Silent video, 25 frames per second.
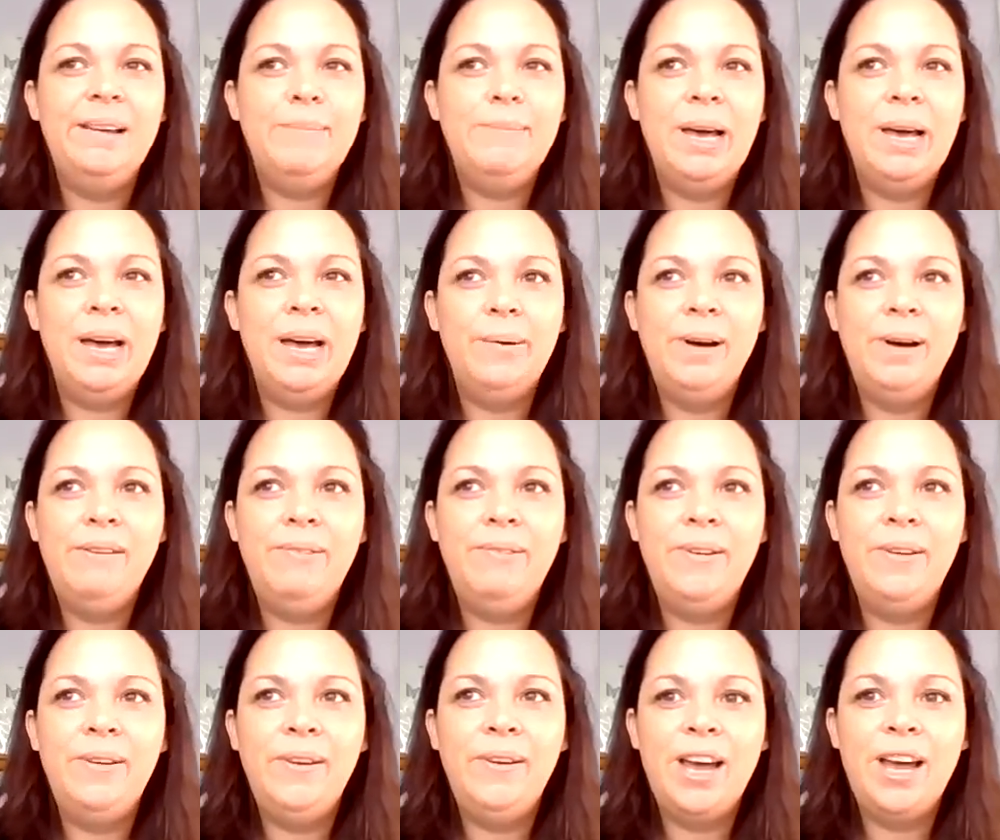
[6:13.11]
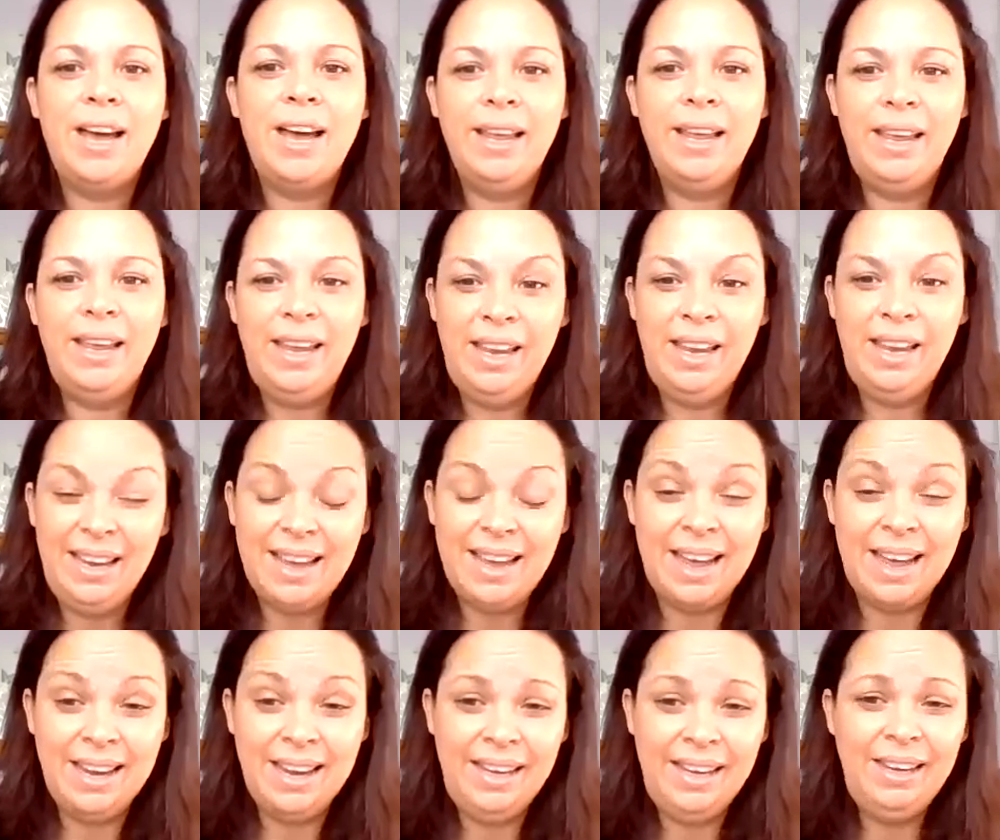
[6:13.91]
However, I
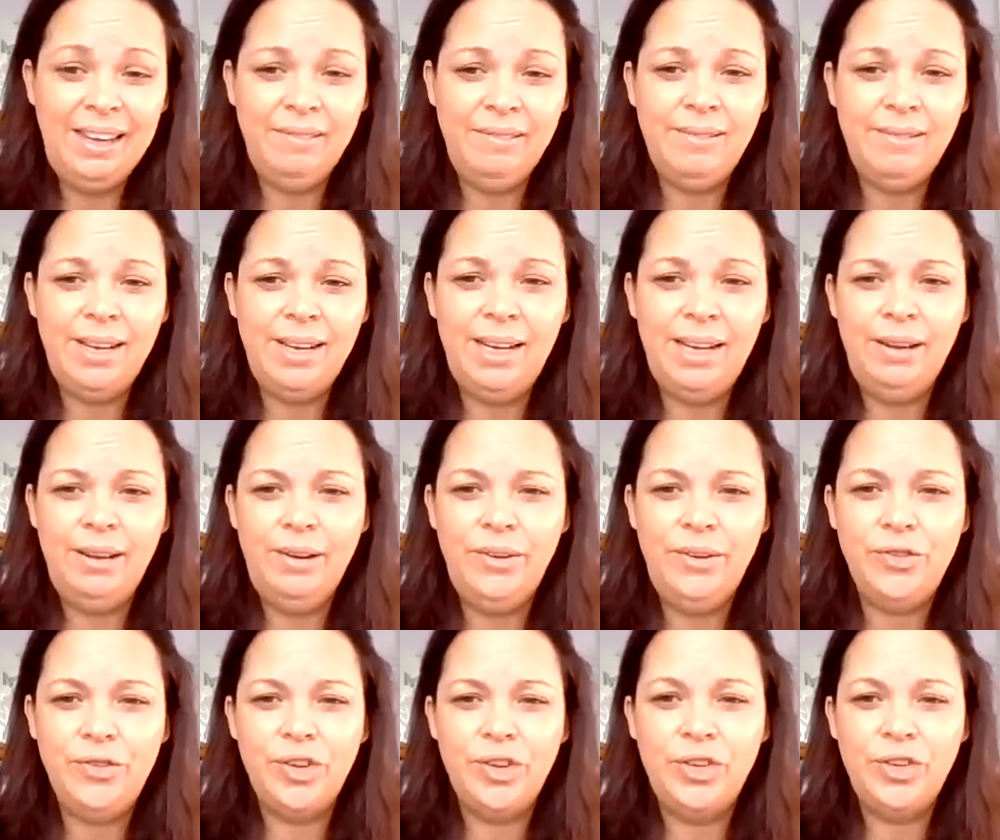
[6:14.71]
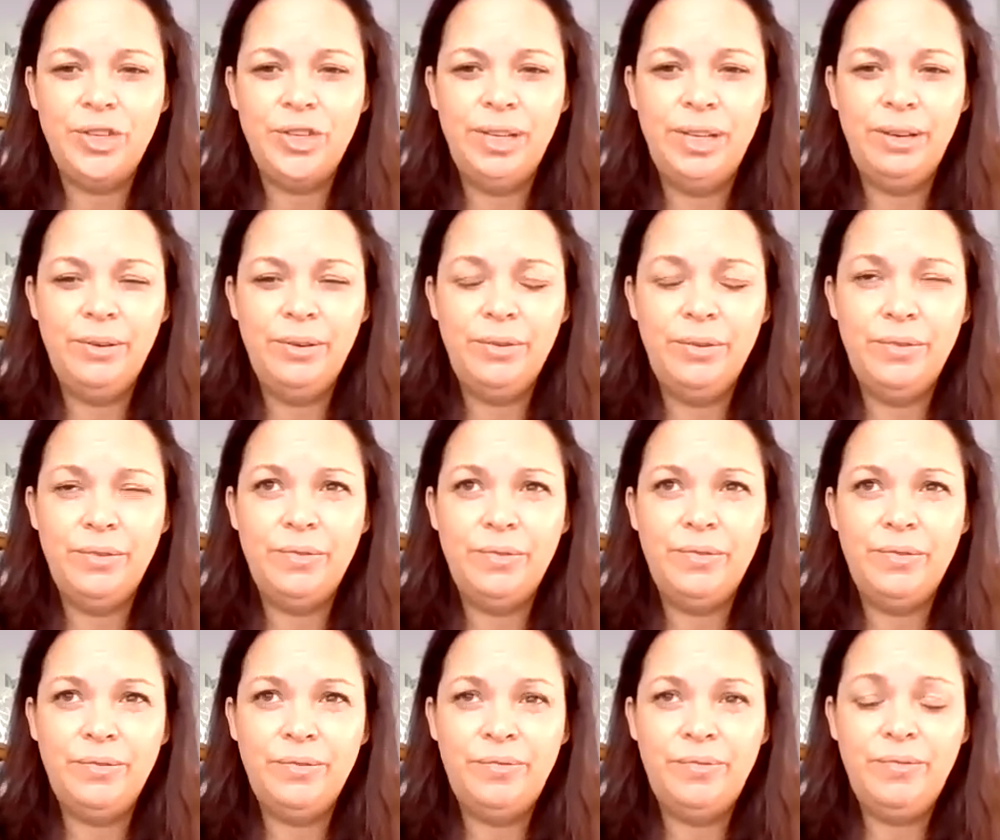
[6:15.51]
eat really nutritional
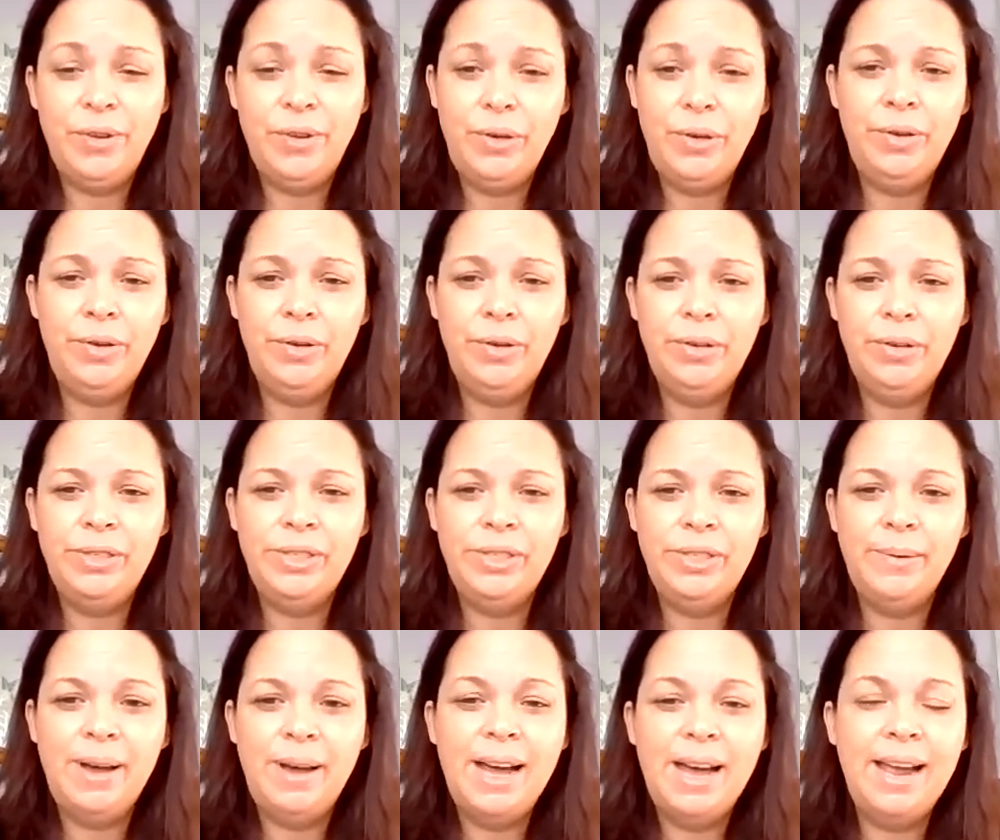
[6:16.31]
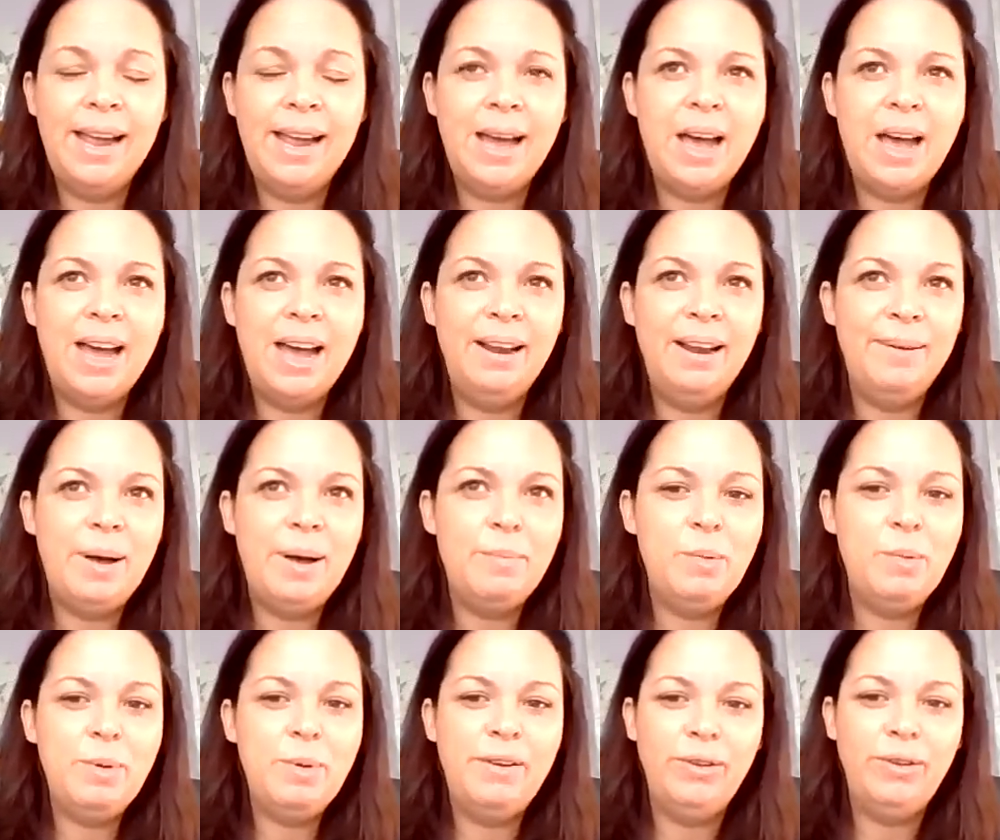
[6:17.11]
food, so
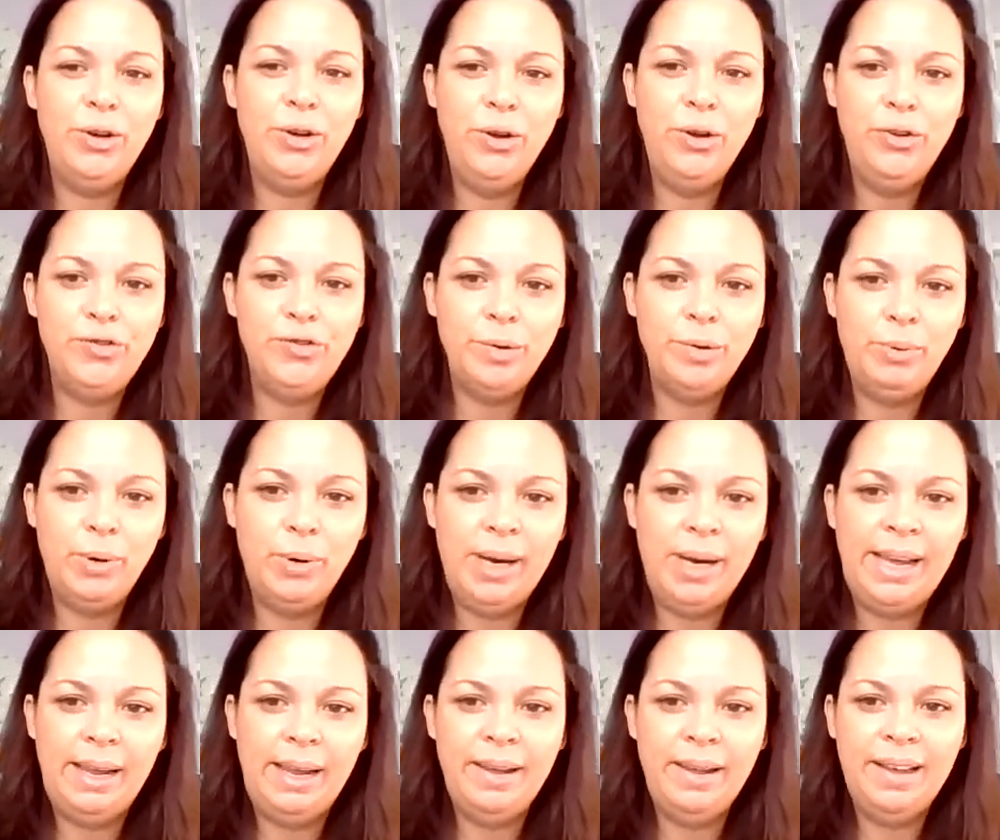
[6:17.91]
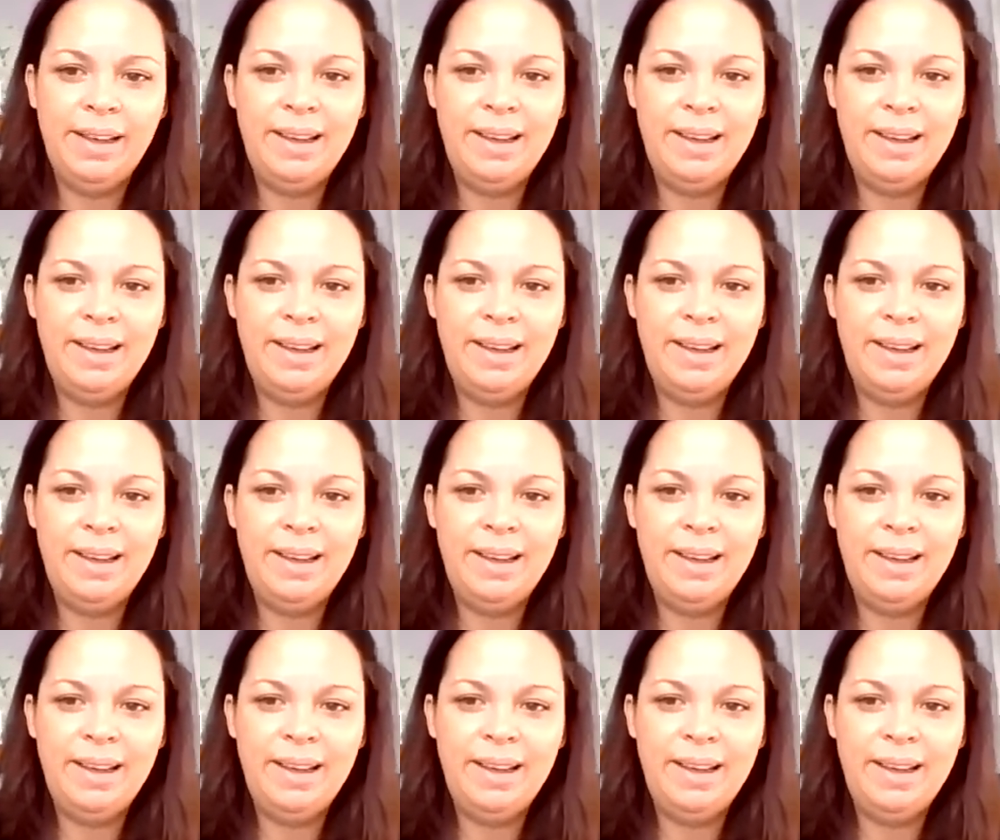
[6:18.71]
I'm a bit of a NutriBullet